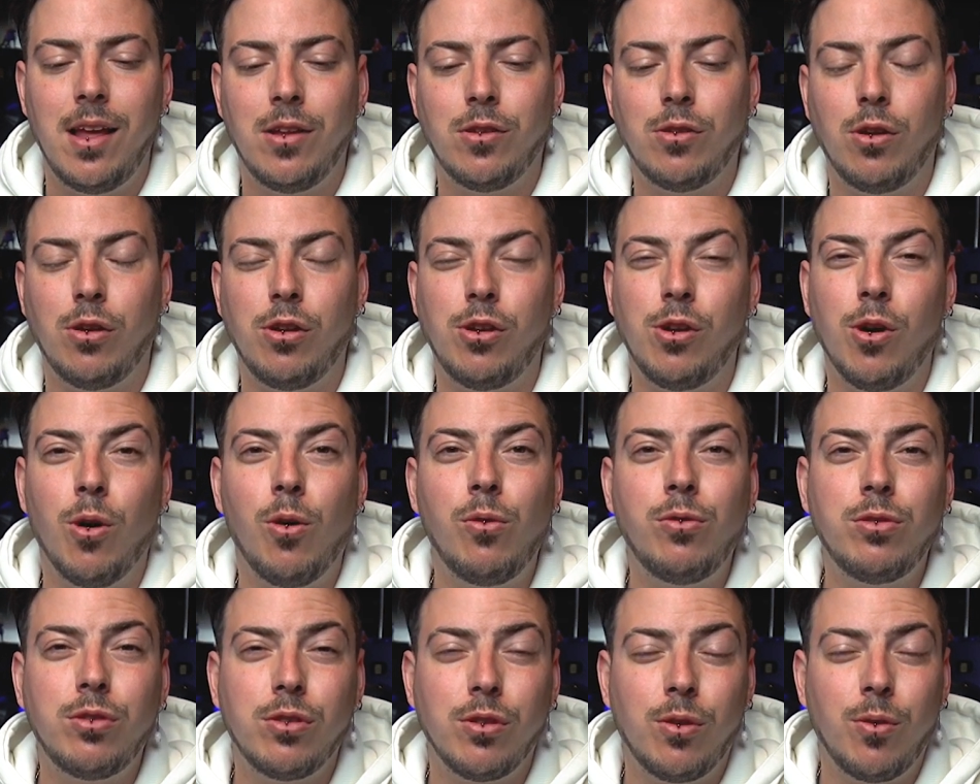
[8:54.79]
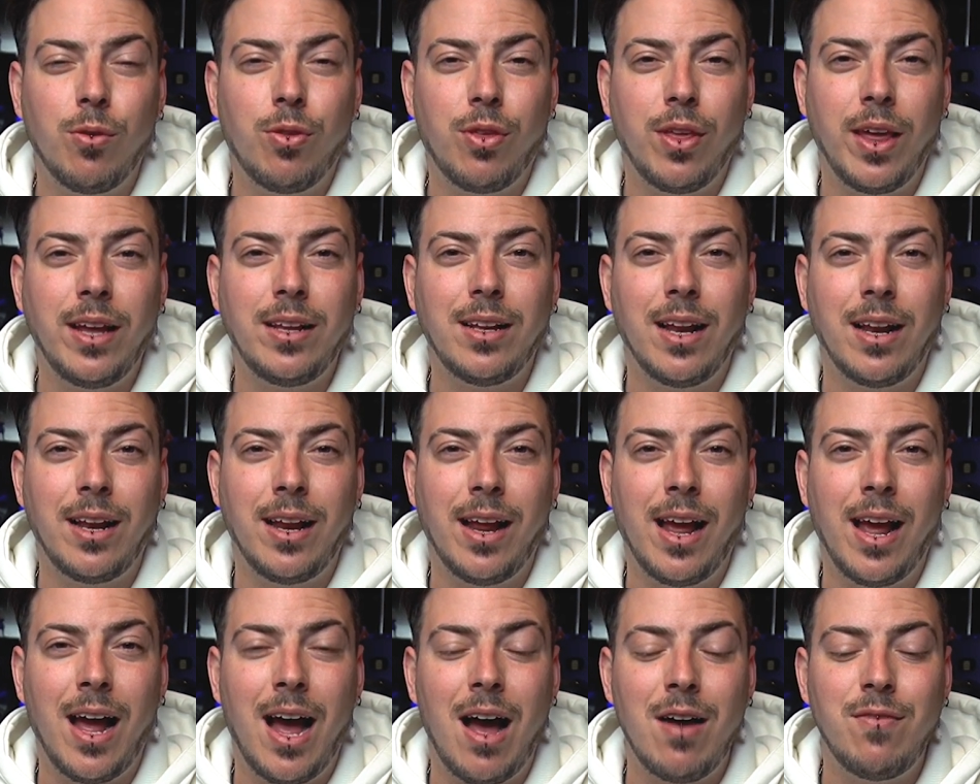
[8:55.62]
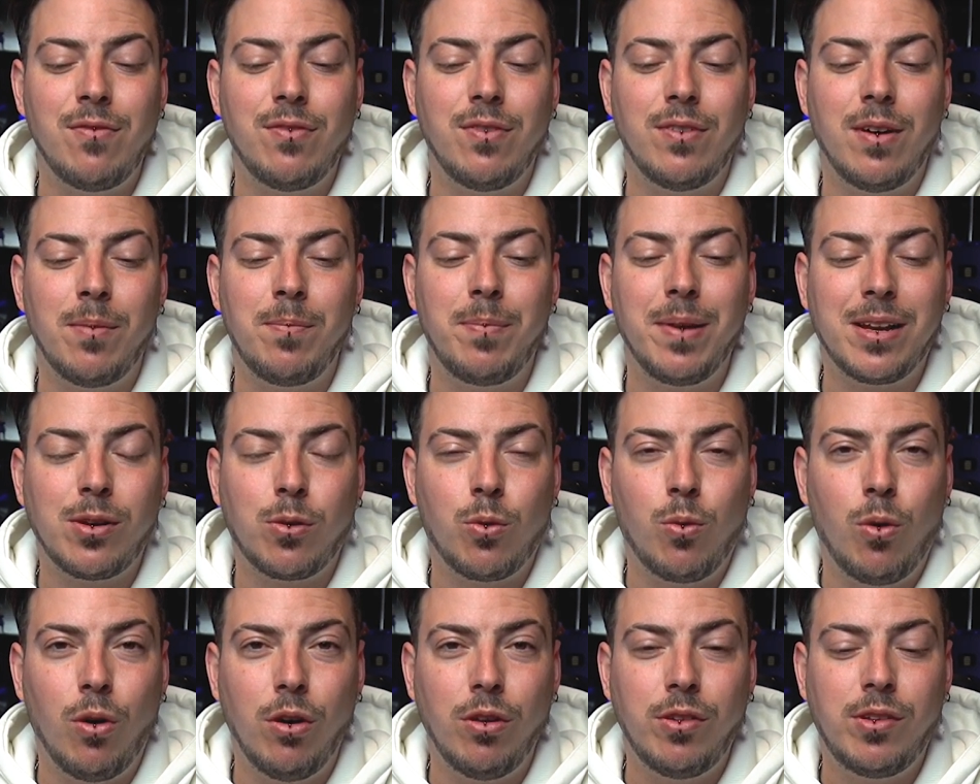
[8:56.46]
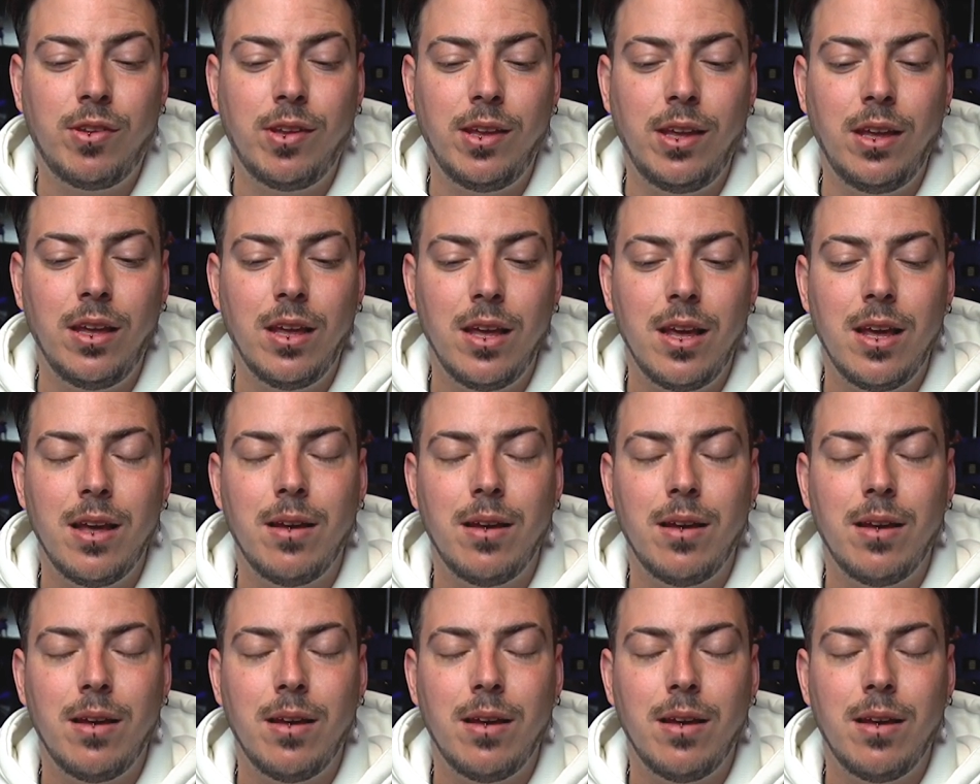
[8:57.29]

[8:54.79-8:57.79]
So you also think that they have a better quality,